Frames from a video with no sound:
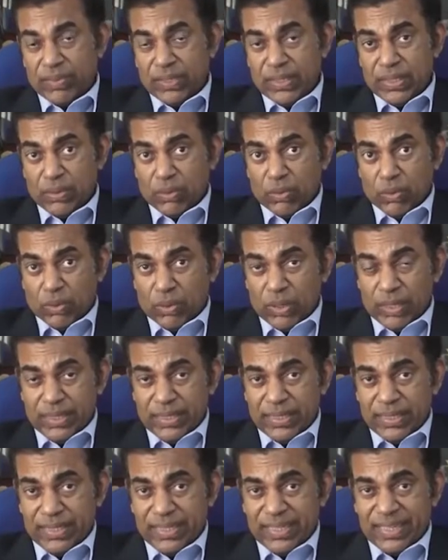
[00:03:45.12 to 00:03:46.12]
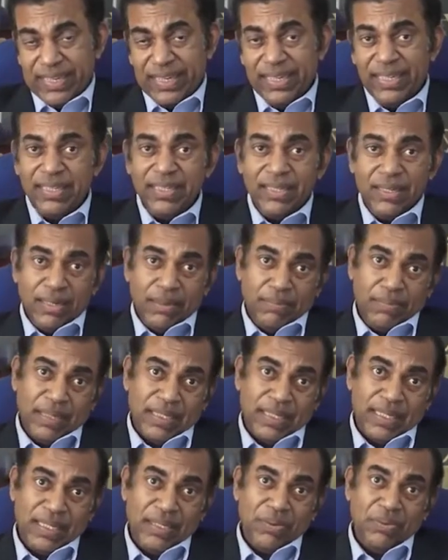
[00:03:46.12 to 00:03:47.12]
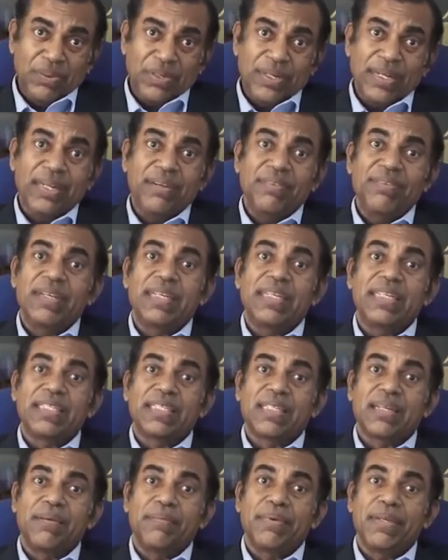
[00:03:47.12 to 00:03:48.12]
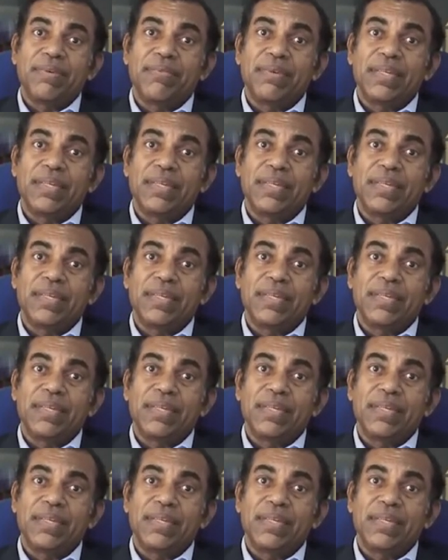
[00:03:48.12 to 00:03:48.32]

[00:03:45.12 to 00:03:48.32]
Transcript: with the old trend, but the new trend which is coming